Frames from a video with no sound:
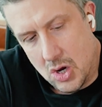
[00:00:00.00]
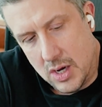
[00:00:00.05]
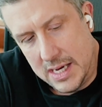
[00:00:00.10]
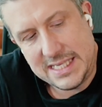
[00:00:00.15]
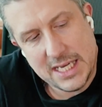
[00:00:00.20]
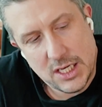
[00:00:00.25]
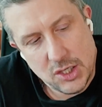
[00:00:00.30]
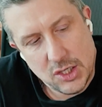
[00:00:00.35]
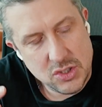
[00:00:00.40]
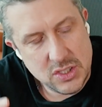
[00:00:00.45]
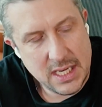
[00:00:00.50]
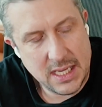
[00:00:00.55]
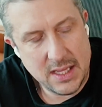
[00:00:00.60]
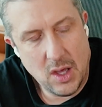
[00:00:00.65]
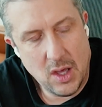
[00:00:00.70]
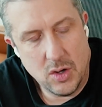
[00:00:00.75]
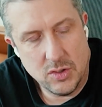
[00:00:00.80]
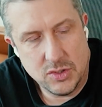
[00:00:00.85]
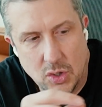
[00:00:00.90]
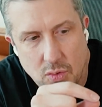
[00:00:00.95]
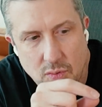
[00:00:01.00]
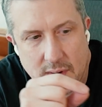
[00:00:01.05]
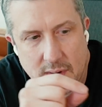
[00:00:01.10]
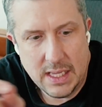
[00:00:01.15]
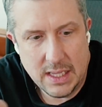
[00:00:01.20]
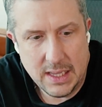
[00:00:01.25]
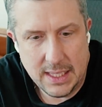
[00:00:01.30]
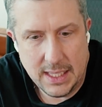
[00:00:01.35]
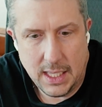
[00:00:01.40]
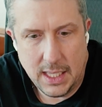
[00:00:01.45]
it's interesting though. So
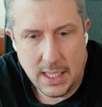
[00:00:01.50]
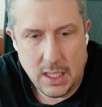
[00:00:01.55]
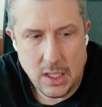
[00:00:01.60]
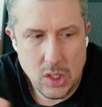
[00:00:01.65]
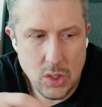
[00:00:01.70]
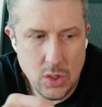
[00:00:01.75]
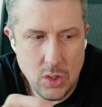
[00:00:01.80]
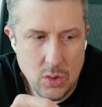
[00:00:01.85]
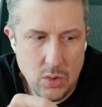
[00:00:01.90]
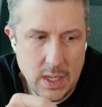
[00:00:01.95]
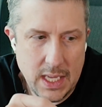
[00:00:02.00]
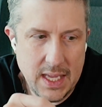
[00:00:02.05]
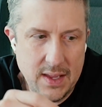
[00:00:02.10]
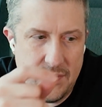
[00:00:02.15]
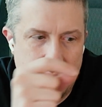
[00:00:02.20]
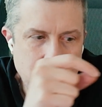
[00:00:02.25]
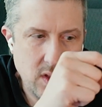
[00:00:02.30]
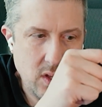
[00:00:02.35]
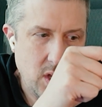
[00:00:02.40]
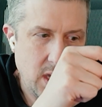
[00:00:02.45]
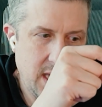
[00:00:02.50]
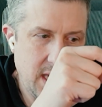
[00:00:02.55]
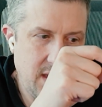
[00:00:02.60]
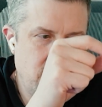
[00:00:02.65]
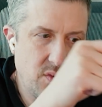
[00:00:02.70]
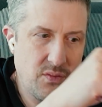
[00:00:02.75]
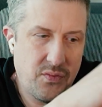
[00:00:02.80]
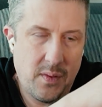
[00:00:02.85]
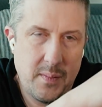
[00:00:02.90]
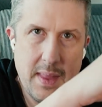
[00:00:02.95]
really,
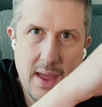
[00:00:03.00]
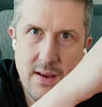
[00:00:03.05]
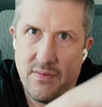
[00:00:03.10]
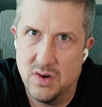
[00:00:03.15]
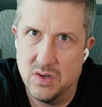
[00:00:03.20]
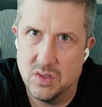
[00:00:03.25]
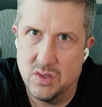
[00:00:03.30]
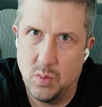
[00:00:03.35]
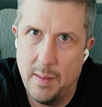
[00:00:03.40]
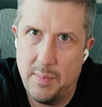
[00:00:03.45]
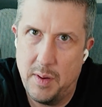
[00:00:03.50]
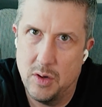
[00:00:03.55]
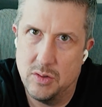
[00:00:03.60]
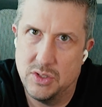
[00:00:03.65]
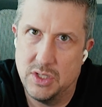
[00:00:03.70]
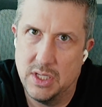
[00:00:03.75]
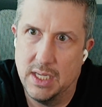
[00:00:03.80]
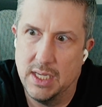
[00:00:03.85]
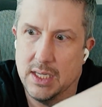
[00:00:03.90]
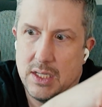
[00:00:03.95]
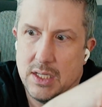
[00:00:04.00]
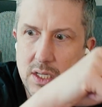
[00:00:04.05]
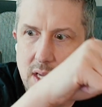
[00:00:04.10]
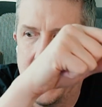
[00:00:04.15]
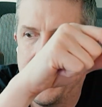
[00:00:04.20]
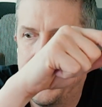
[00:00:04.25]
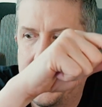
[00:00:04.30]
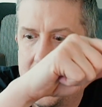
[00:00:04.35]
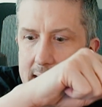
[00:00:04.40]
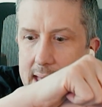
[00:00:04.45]
even from that first web hosting
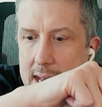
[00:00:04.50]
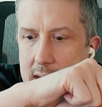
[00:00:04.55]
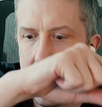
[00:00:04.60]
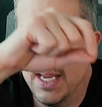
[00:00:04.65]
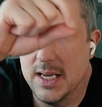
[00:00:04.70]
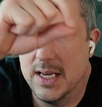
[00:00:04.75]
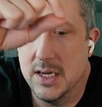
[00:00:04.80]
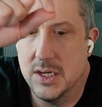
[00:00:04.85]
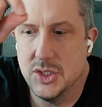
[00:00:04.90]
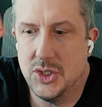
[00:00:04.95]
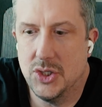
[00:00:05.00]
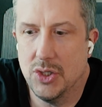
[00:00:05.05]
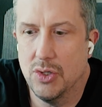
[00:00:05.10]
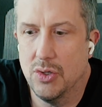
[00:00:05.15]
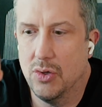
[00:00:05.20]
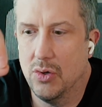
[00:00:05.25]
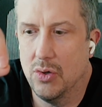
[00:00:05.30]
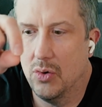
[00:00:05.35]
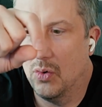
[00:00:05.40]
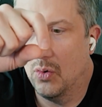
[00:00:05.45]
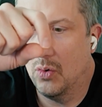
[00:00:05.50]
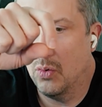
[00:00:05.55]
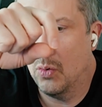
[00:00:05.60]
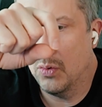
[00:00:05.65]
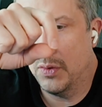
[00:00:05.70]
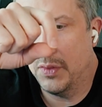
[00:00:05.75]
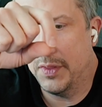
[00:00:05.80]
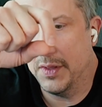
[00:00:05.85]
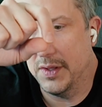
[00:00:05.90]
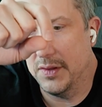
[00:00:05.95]
and then into
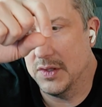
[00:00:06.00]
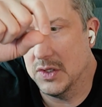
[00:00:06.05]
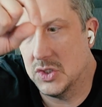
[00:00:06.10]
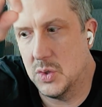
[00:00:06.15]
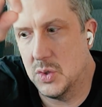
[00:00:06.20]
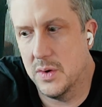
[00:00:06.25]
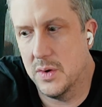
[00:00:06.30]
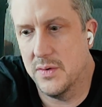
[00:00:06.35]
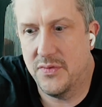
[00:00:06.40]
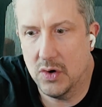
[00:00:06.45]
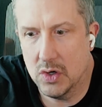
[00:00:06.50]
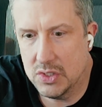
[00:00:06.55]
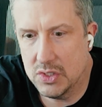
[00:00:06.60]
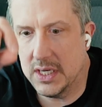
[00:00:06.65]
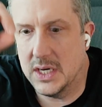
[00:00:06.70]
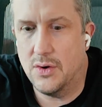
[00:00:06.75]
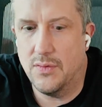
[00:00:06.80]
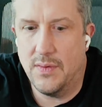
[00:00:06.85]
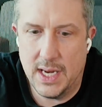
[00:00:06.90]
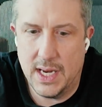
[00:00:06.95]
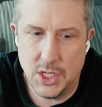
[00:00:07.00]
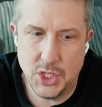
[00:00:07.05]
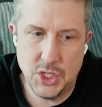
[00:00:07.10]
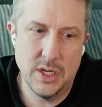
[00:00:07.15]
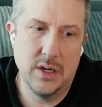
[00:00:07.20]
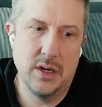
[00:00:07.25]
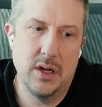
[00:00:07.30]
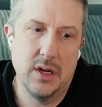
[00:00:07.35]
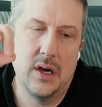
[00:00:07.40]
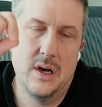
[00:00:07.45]
the sort of first
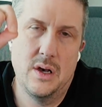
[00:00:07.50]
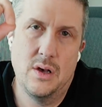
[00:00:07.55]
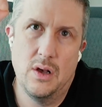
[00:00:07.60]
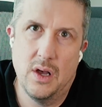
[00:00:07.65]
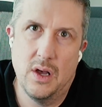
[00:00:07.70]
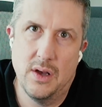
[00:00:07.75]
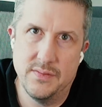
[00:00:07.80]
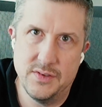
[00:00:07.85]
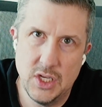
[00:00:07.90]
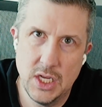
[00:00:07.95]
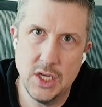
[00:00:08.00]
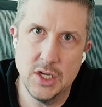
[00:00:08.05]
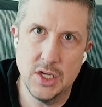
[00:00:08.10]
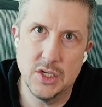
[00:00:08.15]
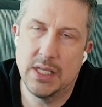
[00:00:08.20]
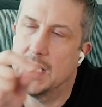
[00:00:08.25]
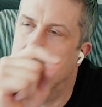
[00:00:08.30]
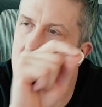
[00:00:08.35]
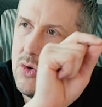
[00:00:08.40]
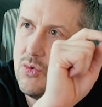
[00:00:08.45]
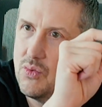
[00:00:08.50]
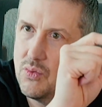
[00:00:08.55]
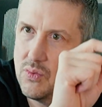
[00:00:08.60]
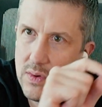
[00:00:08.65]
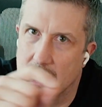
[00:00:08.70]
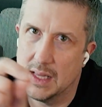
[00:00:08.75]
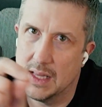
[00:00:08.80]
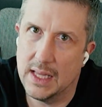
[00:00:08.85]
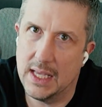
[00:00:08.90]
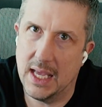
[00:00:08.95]
iteration of Genius Link, you
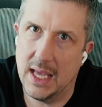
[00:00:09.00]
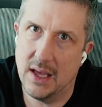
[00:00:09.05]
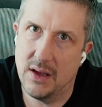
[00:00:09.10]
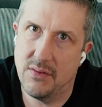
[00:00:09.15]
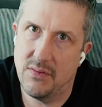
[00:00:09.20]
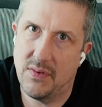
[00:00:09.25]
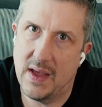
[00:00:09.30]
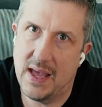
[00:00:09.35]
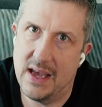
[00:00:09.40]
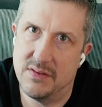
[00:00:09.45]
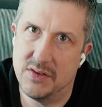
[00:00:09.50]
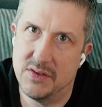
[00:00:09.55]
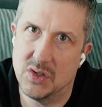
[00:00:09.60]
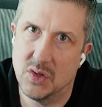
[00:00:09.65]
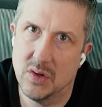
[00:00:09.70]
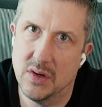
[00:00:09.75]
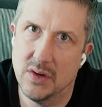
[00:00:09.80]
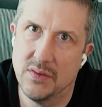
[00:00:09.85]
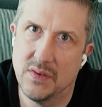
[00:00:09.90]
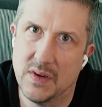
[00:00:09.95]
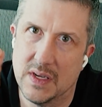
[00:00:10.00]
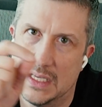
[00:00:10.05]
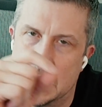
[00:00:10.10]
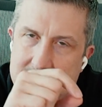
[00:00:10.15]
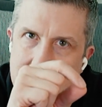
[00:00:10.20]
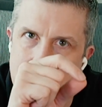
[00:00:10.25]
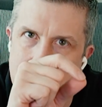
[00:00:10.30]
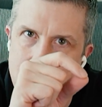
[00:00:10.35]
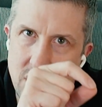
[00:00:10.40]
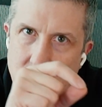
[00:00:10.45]
really have sort of
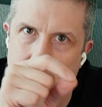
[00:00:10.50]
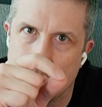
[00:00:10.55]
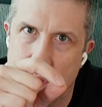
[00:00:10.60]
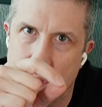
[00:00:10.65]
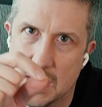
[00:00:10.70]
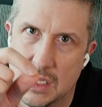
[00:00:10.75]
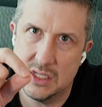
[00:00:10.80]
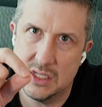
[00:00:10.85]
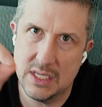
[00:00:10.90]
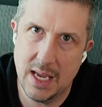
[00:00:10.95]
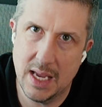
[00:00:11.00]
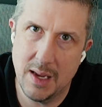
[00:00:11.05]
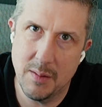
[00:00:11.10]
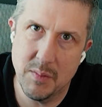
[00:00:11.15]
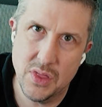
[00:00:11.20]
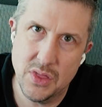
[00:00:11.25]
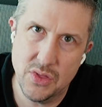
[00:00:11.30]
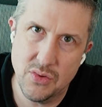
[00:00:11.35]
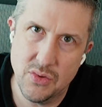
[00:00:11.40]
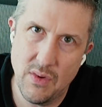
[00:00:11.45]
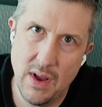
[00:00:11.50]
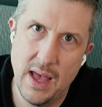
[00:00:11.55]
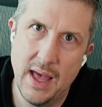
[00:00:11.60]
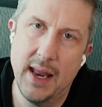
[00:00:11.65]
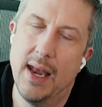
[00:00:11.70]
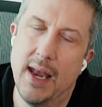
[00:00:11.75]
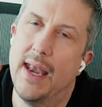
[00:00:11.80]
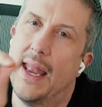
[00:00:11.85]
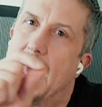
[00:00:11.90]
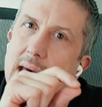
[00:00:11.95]
continued same
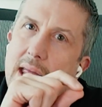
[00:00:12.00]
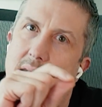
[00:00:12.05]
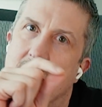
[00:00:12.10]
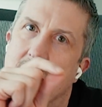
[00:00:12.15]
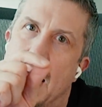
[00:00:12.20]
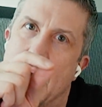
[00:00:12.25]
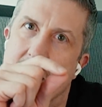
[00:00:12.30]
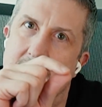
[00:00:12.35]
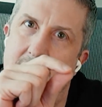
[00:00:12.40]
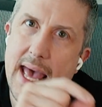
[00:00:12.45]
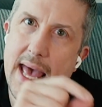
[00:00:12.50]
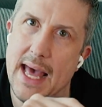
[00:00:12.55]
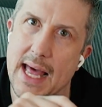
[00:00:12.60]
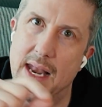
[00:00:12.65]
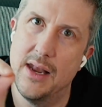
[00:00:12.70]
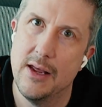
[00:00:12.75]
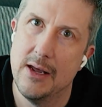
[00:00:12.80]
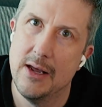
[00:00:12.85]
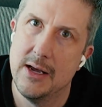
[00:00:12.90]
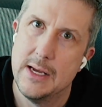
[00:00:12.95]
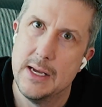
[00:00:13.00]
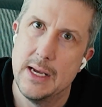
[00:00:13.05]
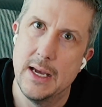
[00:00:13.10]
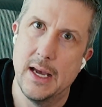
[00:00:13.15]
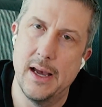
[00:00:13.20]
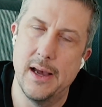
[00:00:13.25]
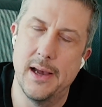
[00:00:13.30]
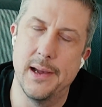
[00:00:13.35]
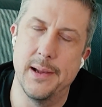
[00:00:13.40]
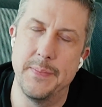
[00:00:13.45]
thread and had
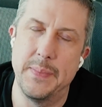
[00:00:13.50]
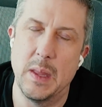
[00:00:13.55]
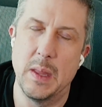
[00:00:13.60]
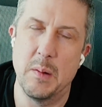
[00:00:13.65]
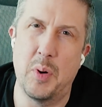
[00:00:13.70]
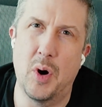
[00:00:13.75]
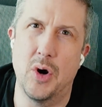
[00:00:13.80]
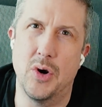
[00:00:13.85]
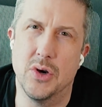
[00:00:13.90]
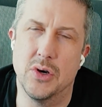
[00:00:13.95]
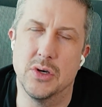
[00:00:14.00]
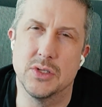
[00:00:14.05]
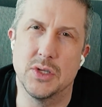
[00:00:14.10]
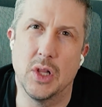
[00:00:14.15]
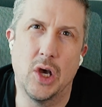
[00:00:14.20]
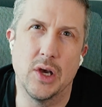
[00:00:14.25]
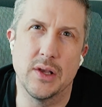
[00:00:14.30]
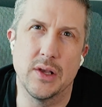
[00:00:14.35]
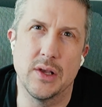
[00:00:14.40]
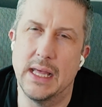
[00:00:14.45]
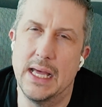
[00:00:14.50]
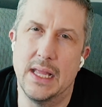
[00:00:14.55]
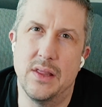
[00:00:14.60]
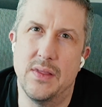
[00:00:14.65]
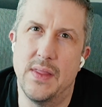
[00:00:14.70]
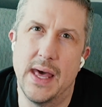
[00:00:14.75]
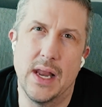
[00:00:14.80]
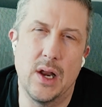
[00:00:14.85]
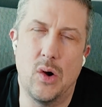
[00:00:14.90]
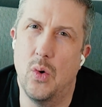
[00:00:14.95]
partners along
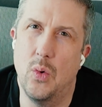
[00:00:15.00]
that